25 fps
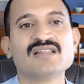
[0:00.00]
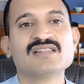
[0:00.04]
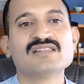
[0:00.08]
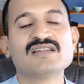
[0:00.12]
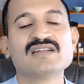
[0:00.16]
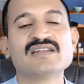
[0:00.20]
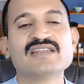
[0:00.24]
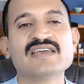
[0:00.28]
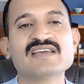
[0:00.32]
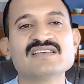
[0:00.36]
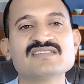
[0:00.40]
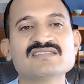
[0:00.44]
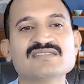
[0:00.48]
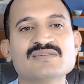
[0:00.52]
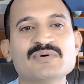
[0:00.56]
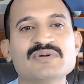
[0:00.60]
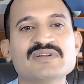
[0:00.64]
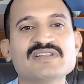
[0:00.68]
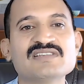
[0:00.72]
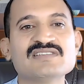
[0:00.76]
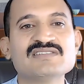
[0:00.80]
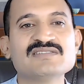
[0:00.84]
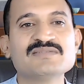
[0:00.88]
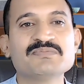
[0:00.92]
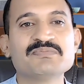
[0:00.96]
The next one
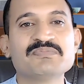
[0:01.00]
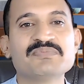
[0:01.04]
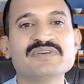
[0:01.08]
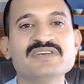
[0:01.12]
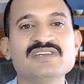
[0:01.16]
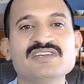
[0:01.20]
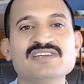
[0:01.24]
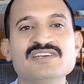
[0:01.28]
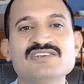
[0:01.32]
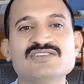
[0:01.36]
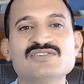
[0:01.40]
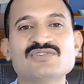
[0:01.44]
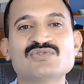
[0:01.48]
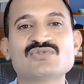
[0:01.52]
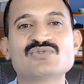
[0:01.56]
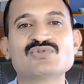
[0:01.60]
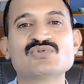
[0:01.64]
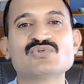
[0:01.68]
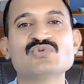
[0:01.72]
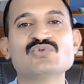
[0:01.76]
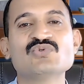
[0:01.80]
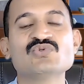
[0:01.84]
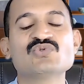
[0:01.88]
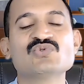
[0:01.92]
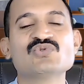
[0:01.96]
is be
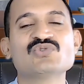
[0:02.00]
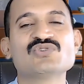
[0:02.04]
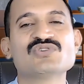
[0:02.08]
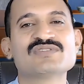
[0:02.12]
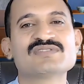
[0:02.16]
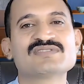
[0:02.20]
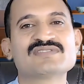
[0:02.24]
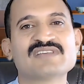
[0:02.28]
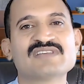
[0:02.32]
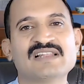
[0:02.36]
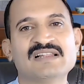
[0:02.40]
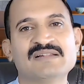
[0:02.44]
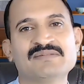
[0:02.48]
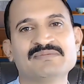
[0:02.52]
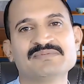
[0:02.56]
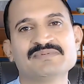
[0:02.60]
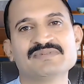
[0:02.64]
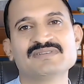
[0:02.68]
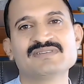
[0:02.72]
true to yourself.